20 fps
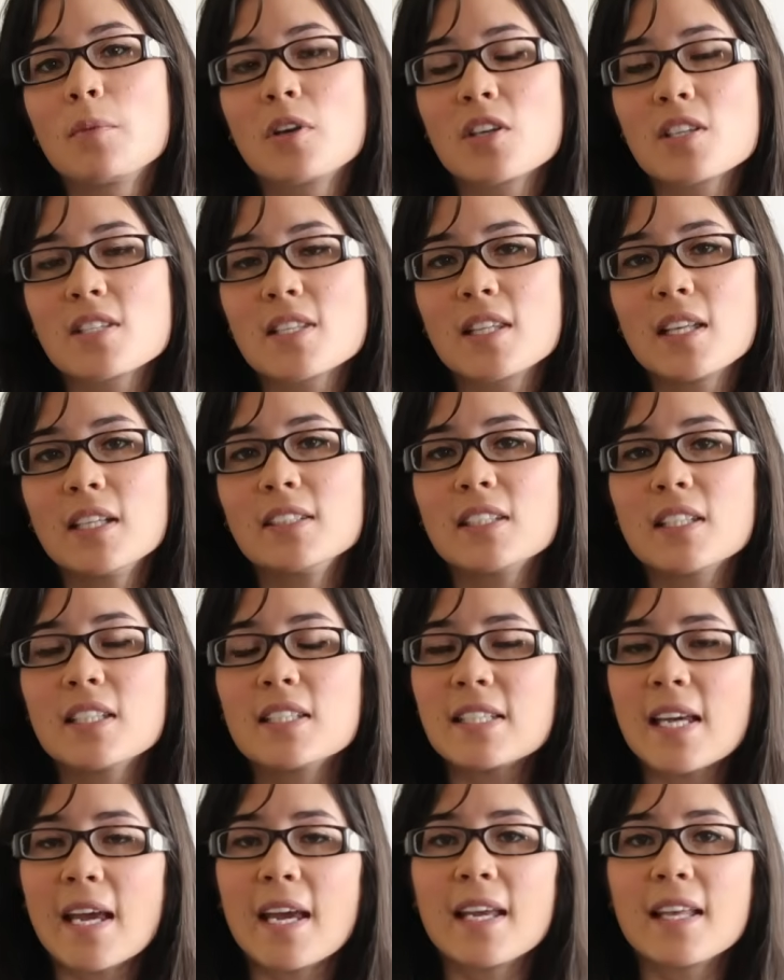because at the end of
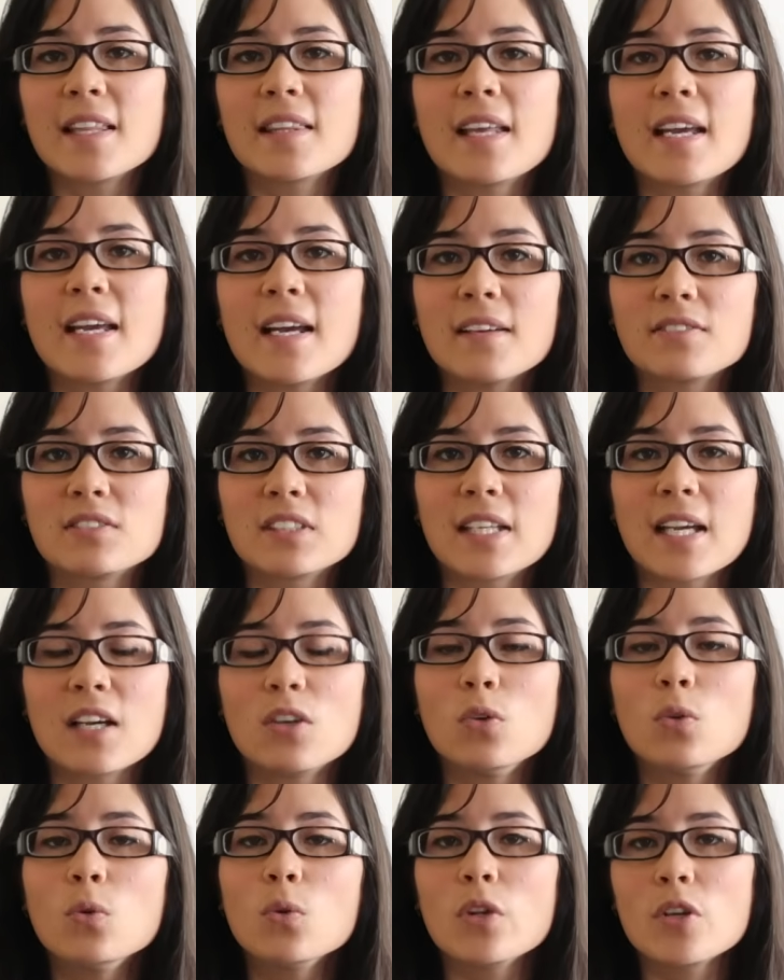the day, they have to
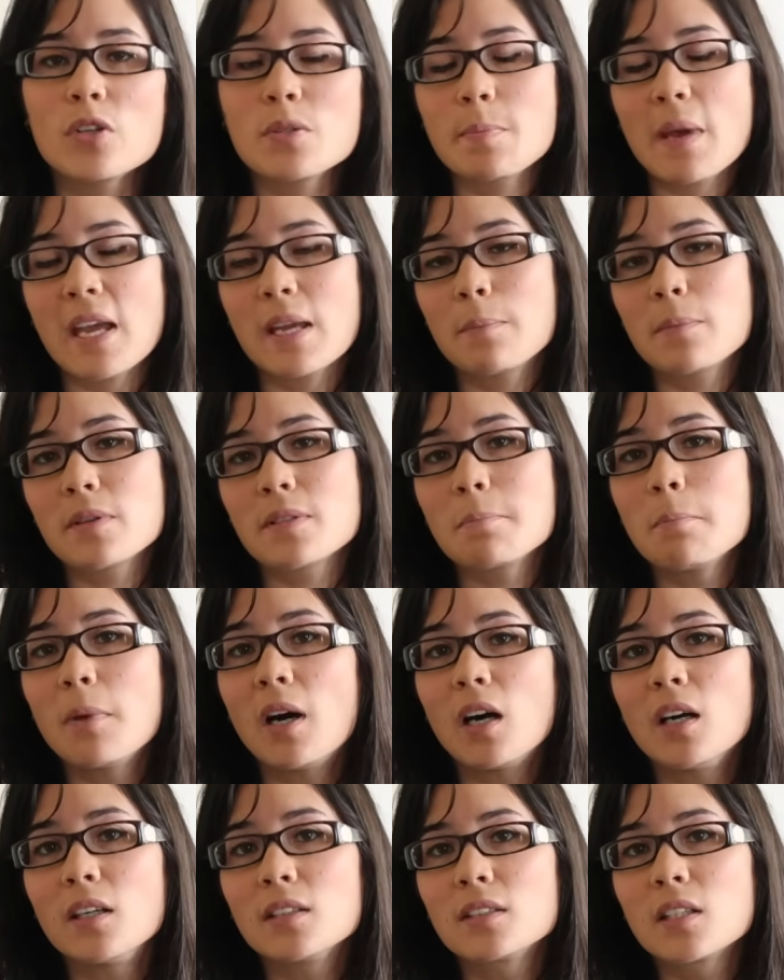get all those papers
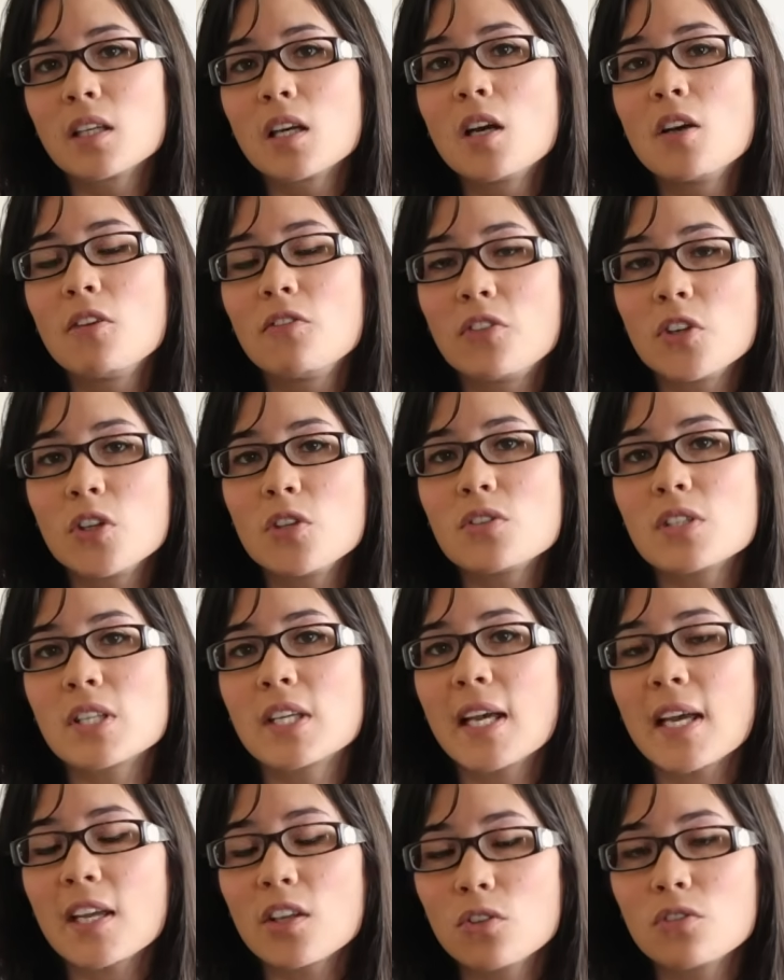marked for you
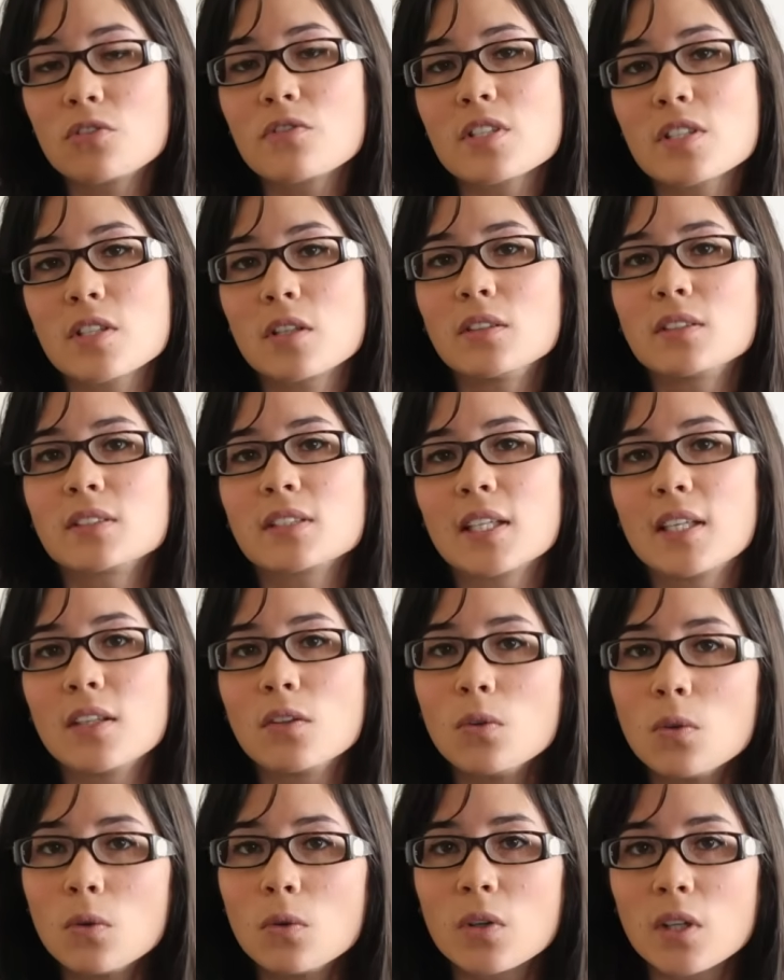to get your results
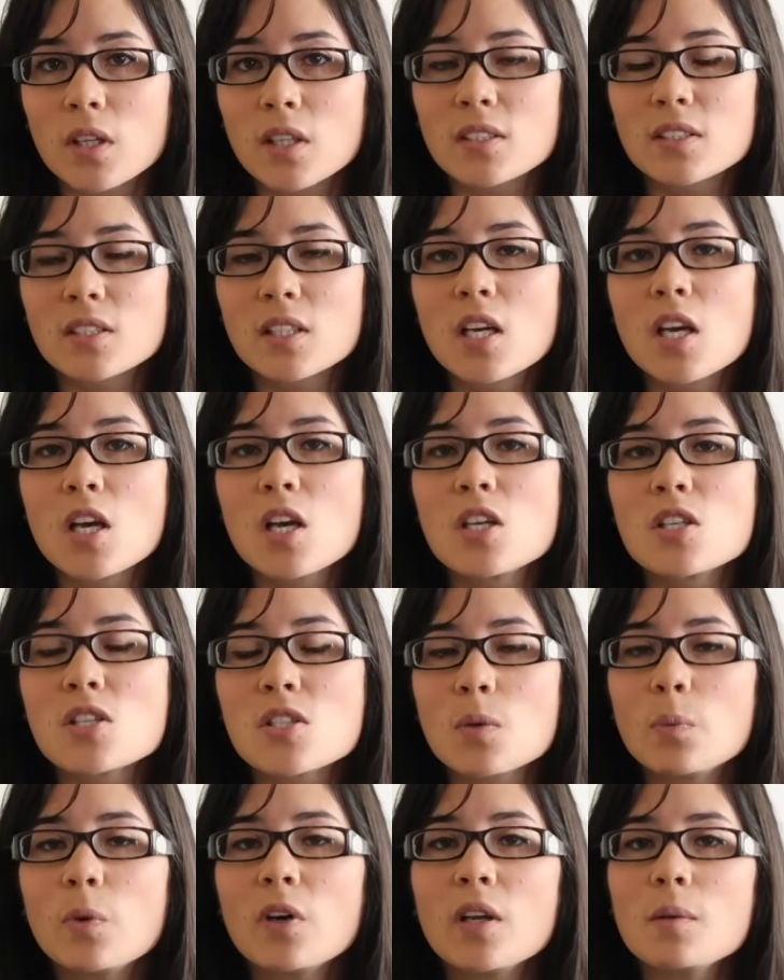in August.
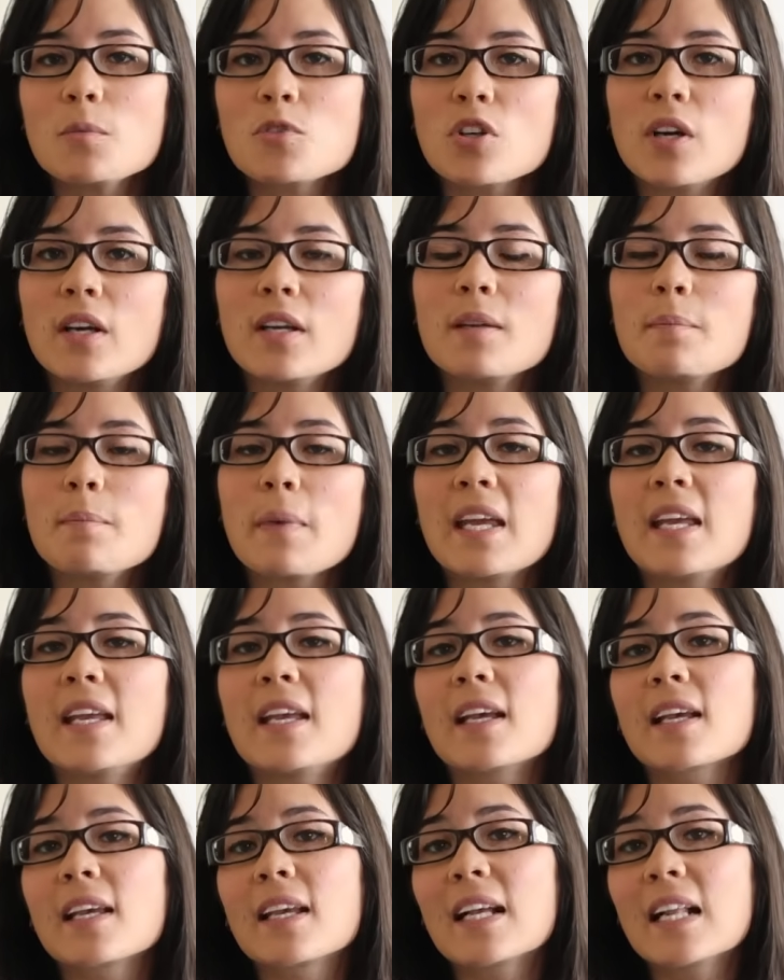So what I'm trying to
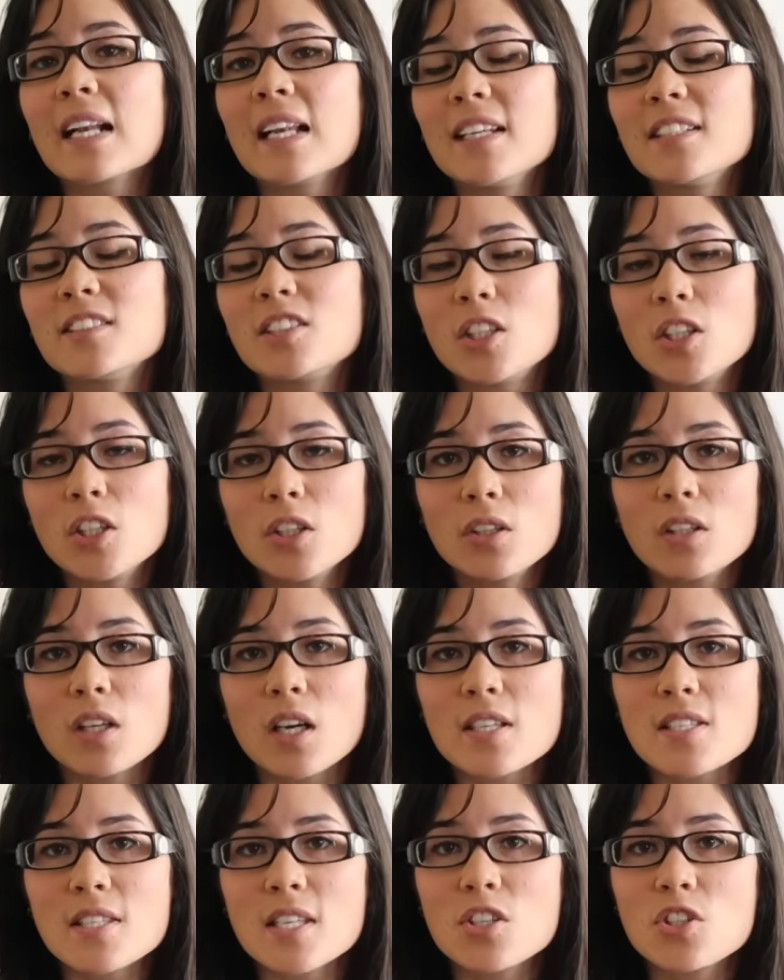make it clear to you
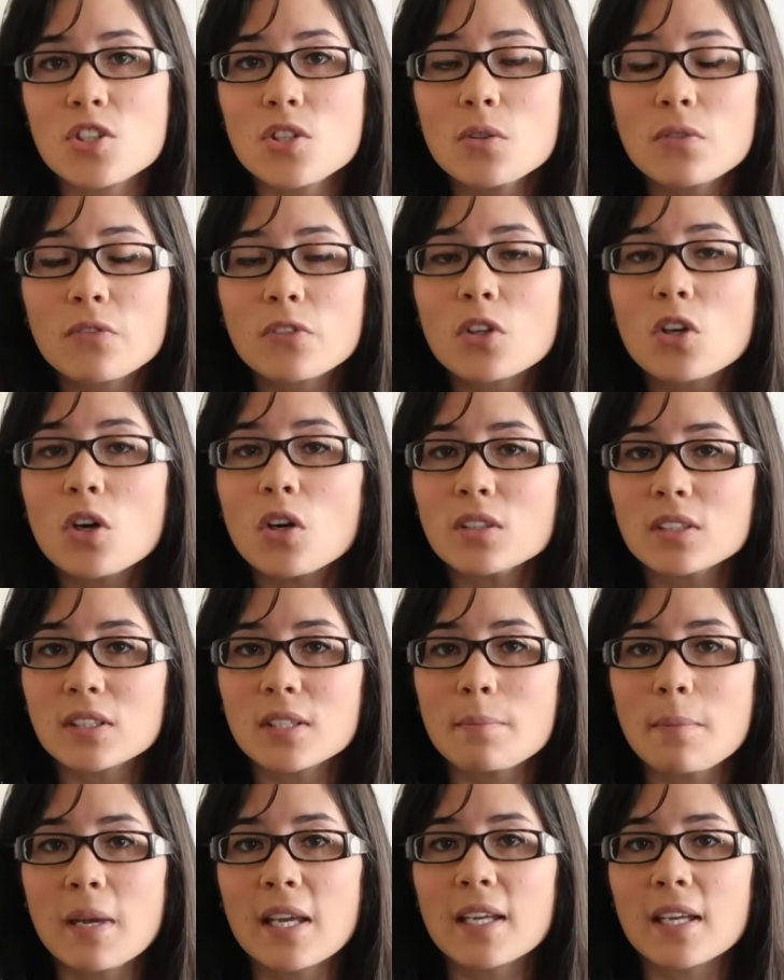guys is you've got
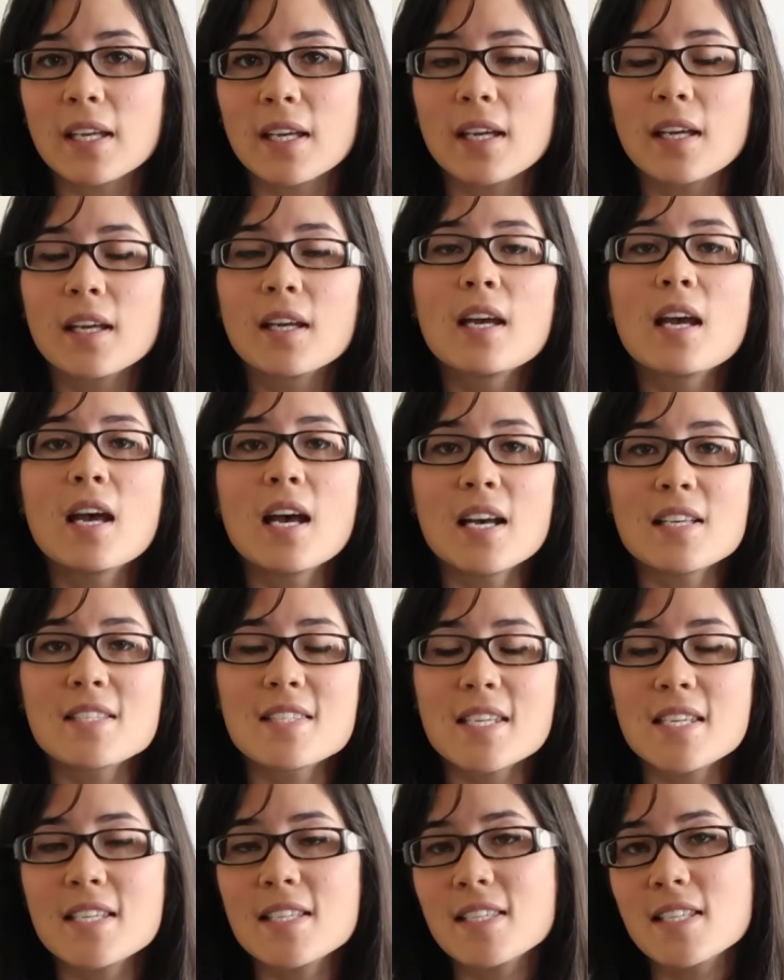to make it
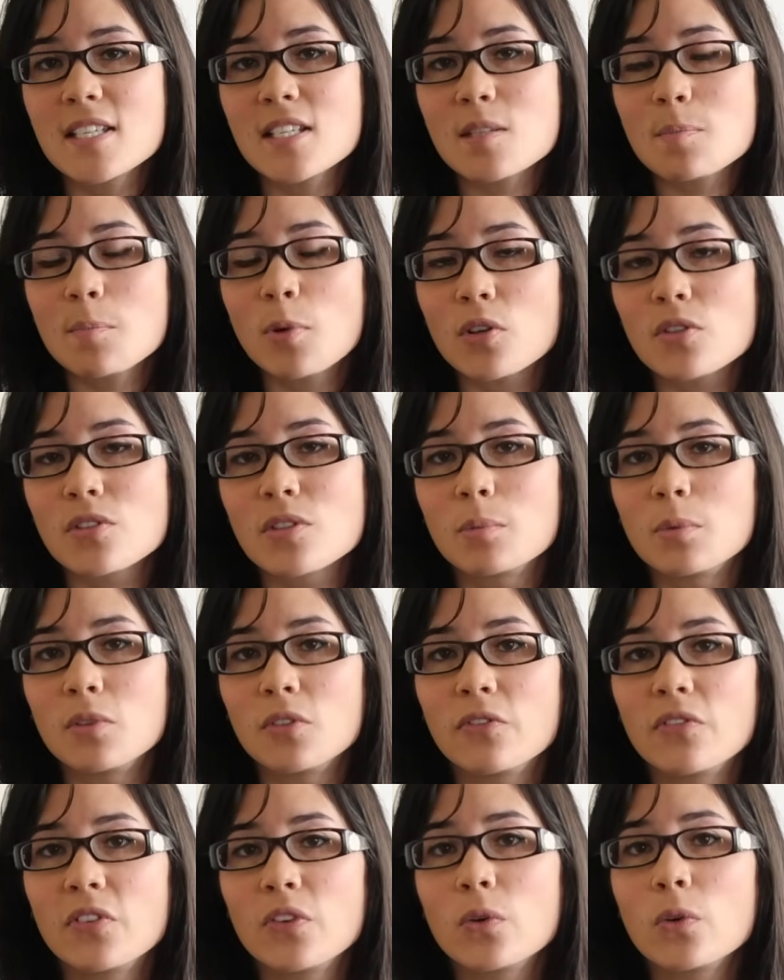as easy as
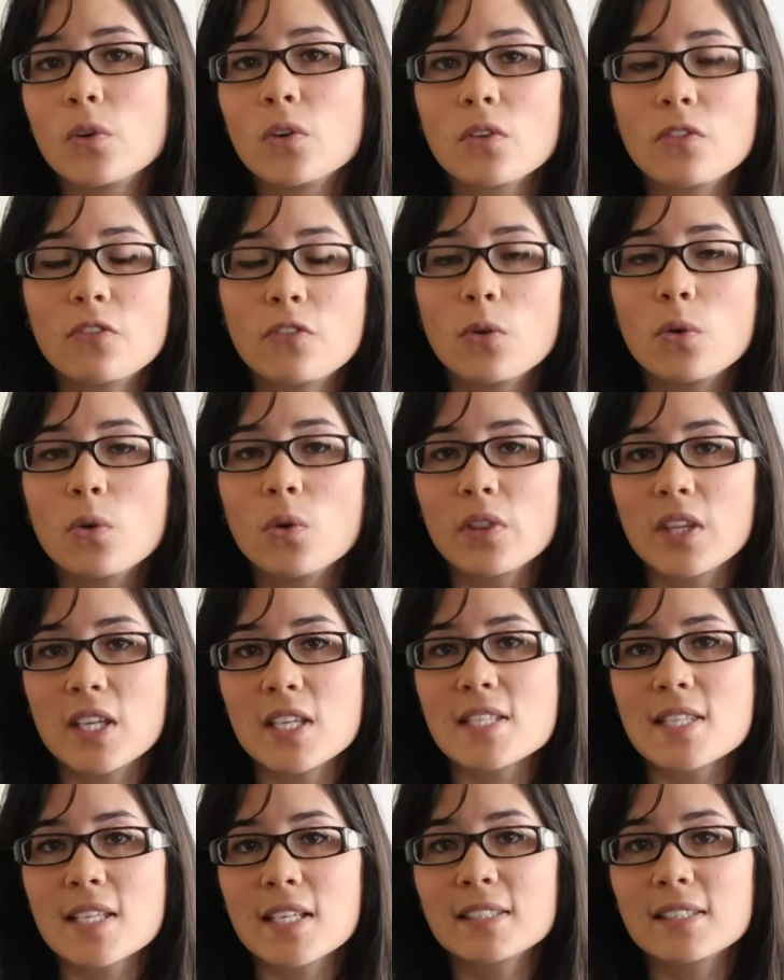possible for, for
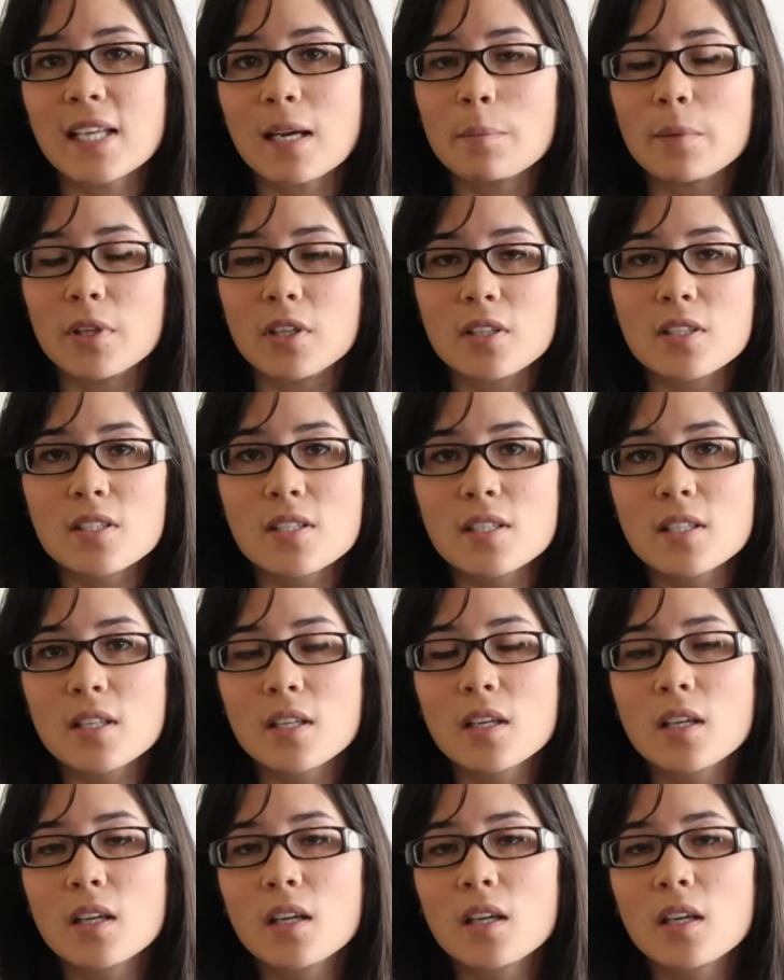these examiners.